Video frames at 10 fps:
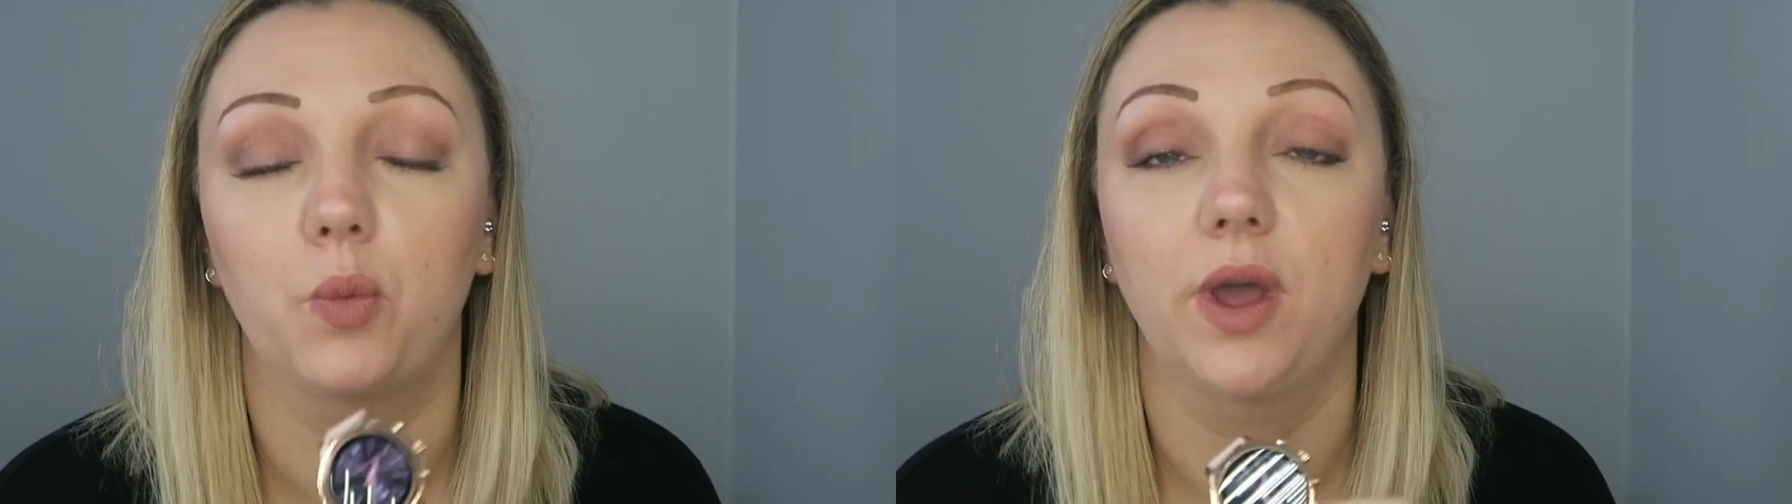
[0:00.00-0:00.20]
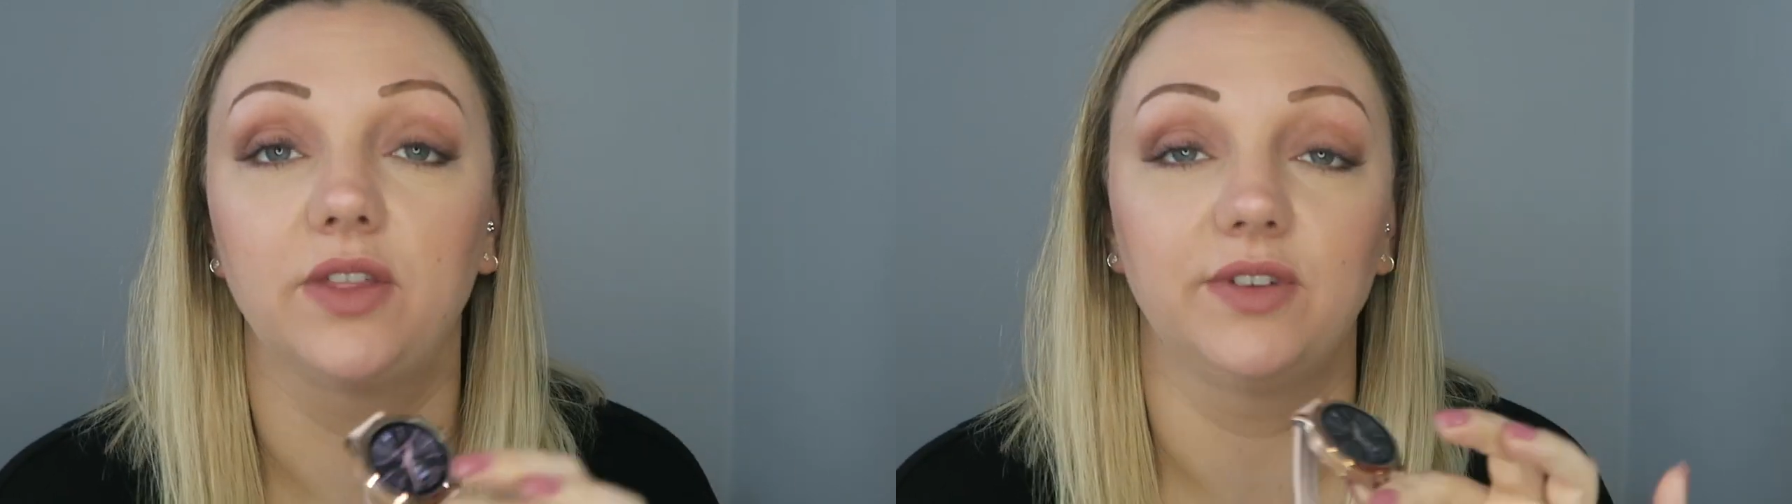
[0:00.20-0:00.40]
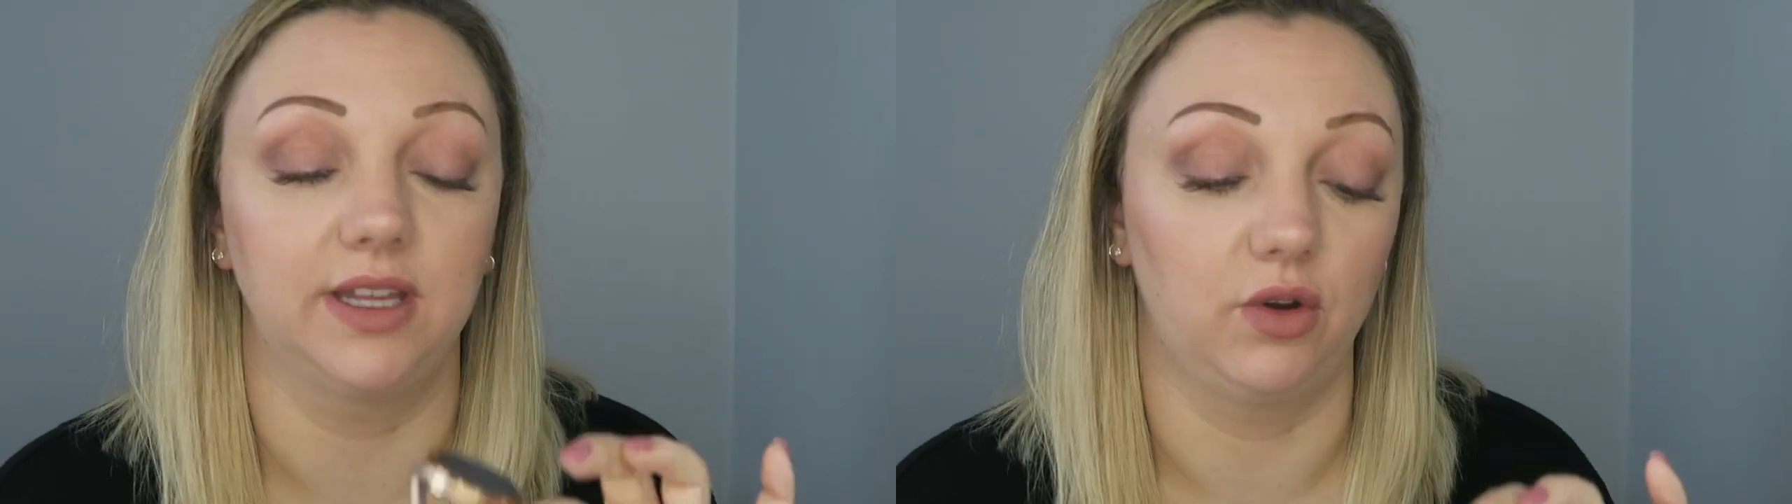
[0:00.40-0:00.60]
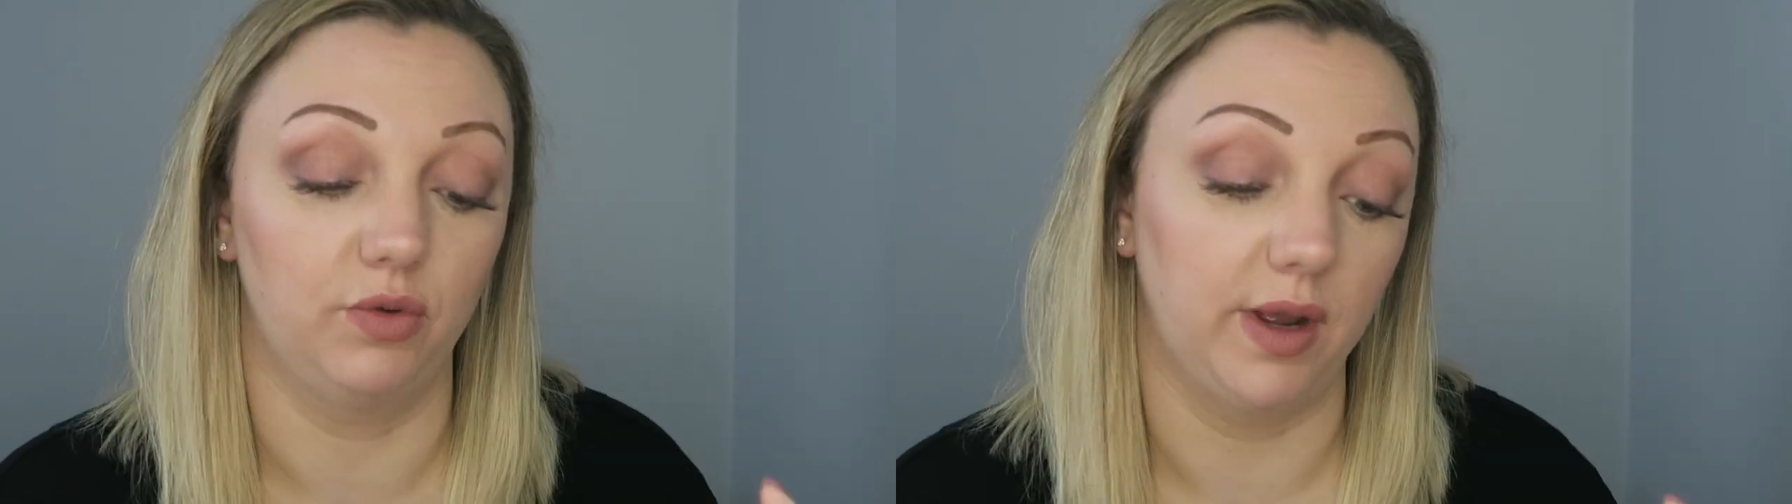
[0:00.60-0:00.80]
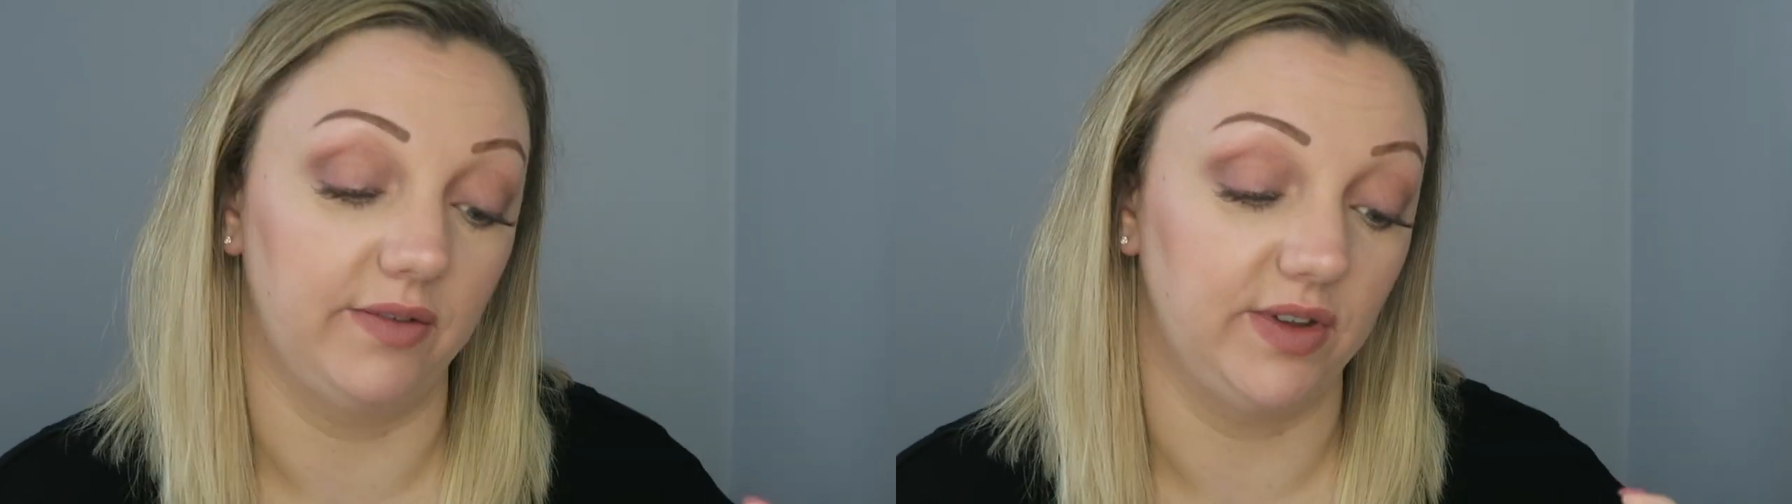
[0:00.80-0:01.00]
whether it
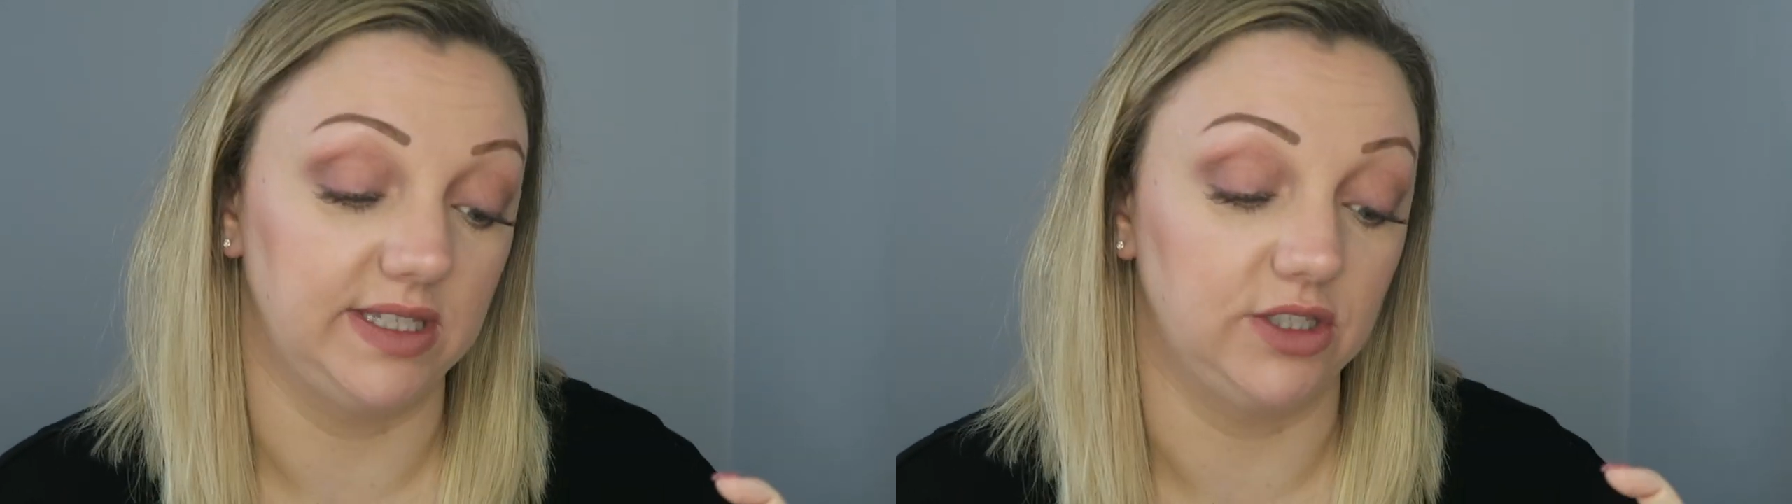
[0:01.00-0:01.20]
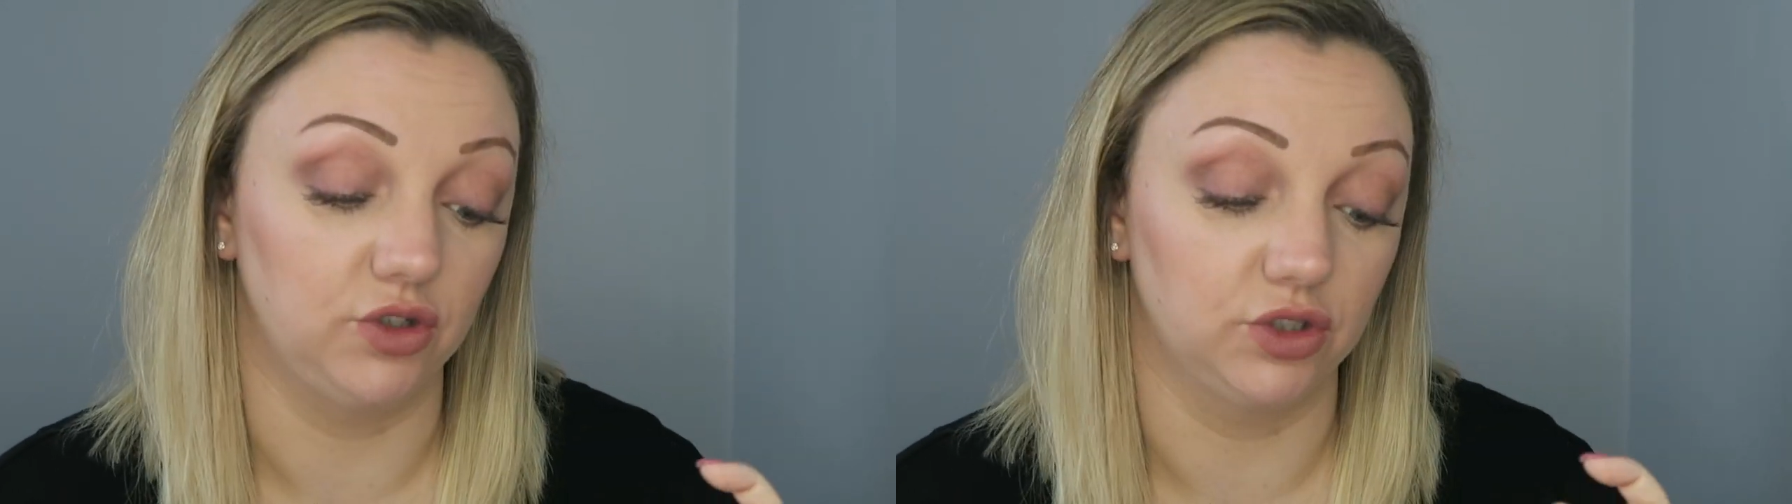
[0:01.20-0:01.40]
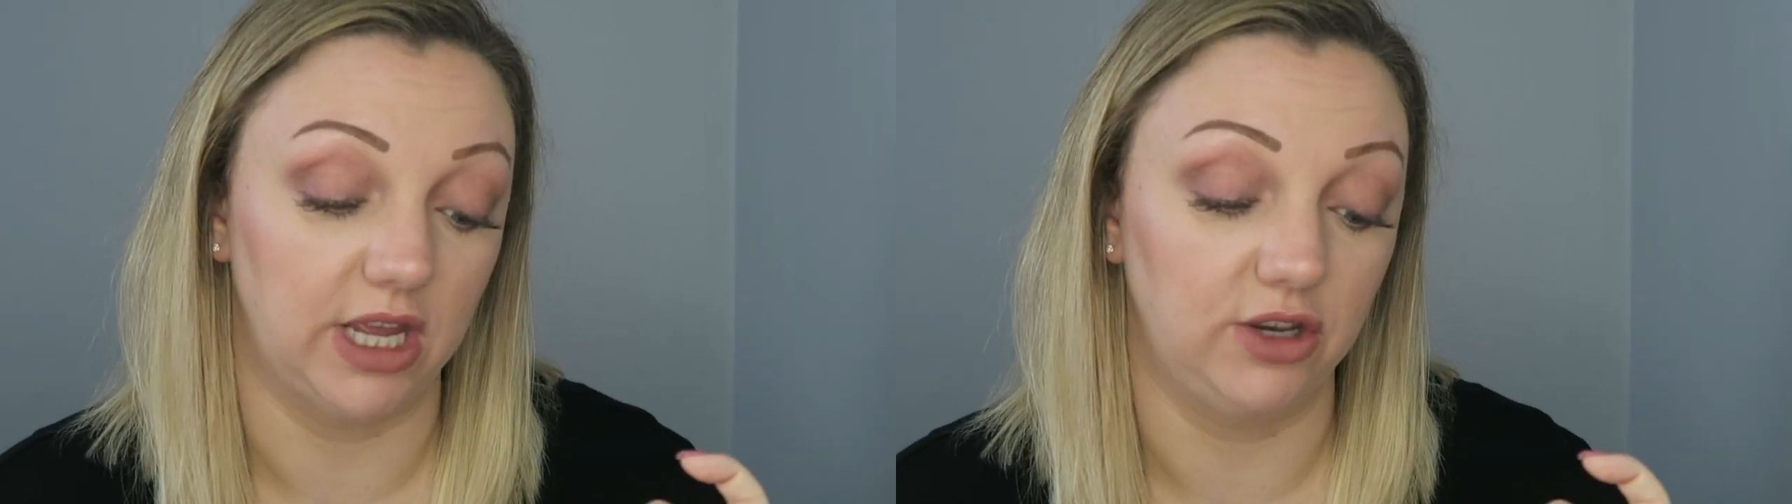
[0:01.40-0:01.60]
or if it is just